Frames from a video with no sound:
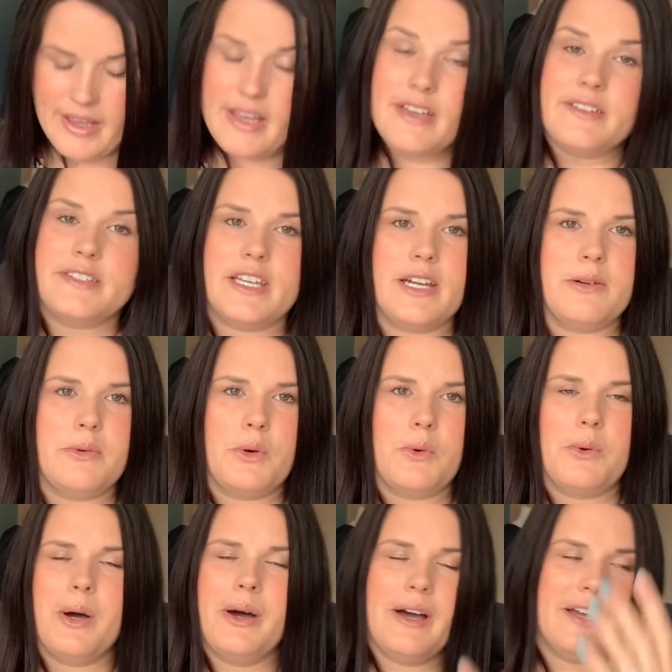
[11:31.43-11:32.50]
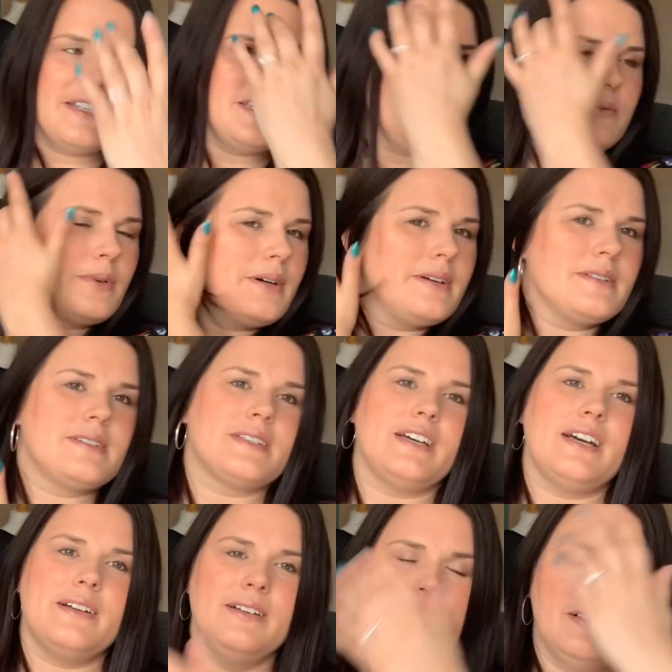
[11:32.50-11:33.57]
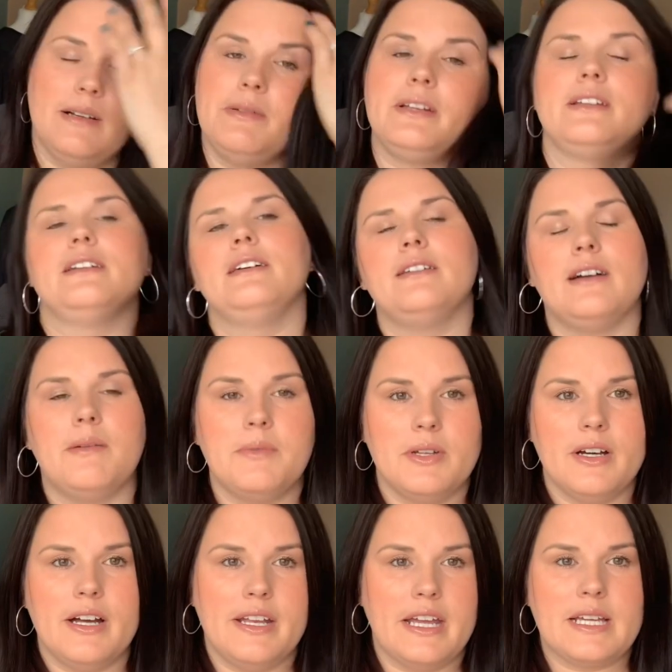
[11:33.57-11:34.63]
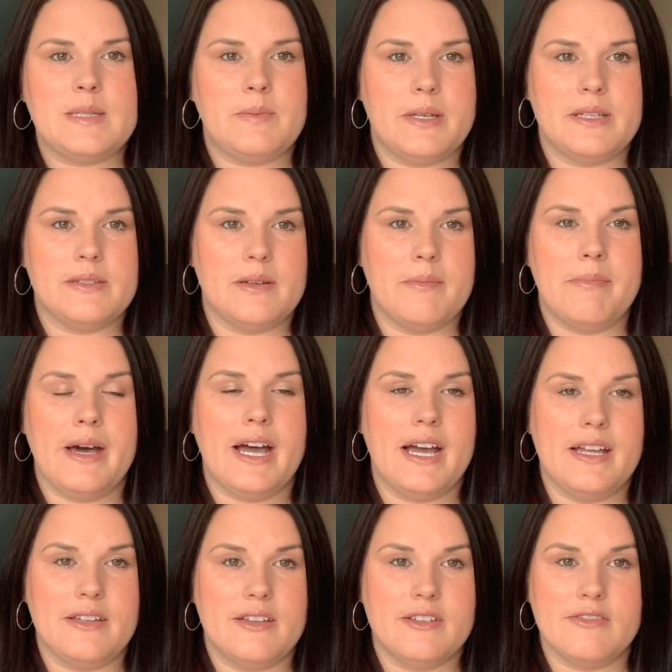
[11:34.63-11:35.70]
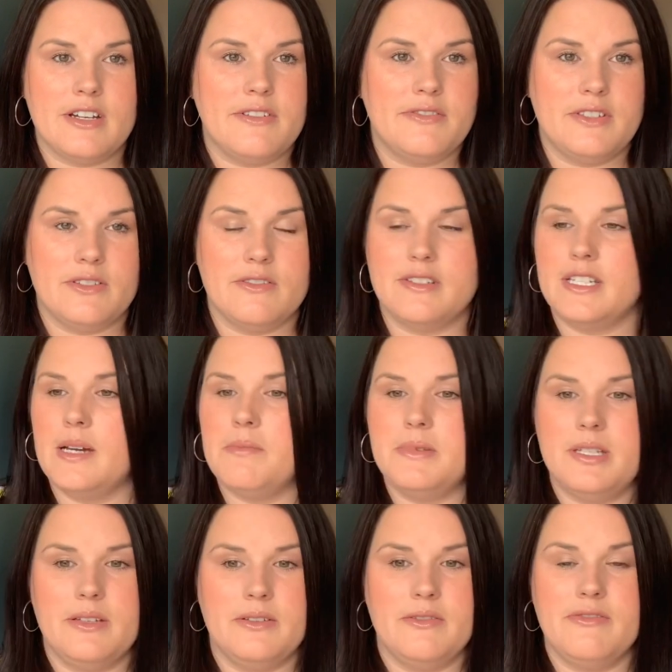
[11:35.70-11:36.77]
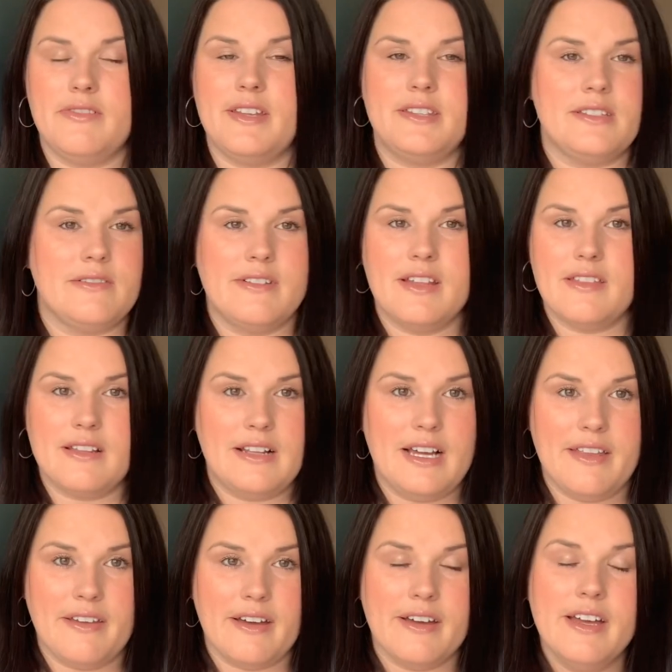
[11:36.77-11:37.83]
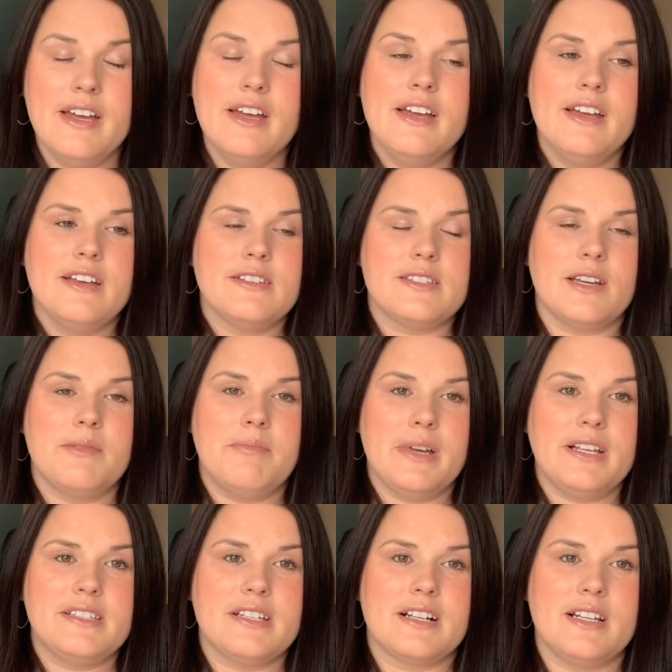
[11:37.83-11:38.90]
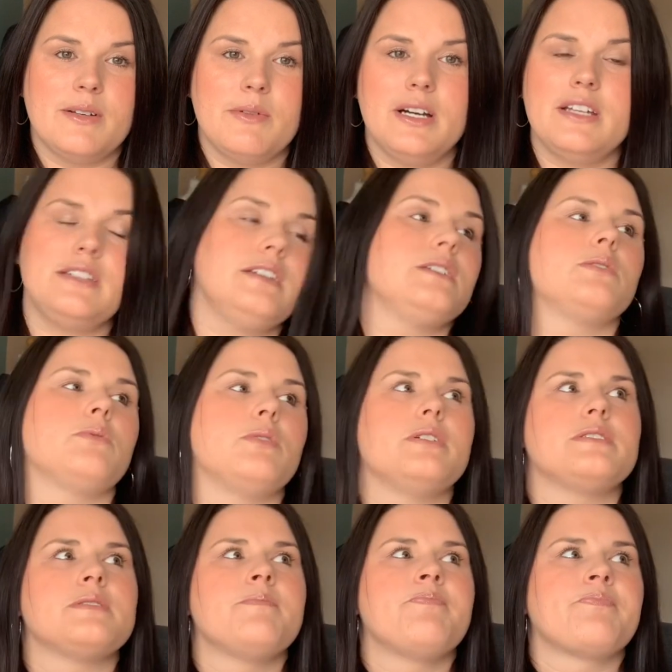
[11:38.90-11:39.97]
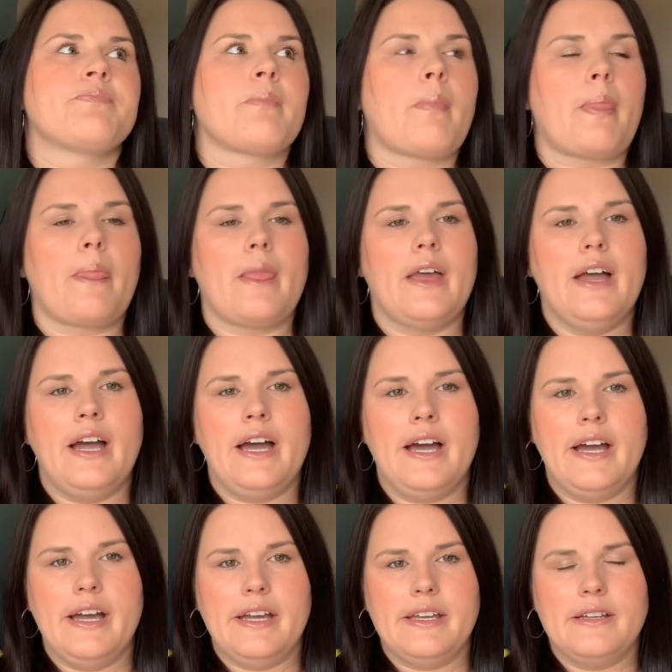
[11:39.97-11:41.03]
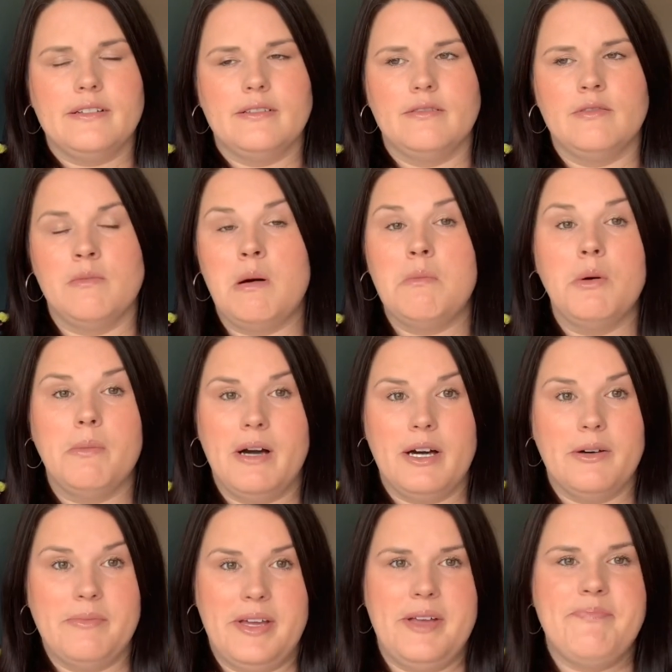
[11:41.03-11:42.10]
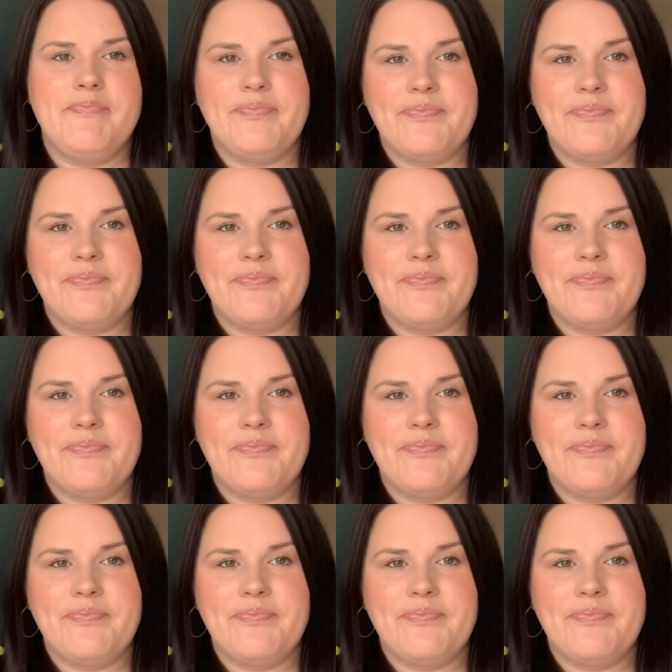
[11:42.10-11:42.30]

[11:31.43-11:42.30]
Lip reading: So what I did was, I mean, I'm not an expert on pattern drafting or adapting or fitting or anything like that. So basically what I did was my mum helped me.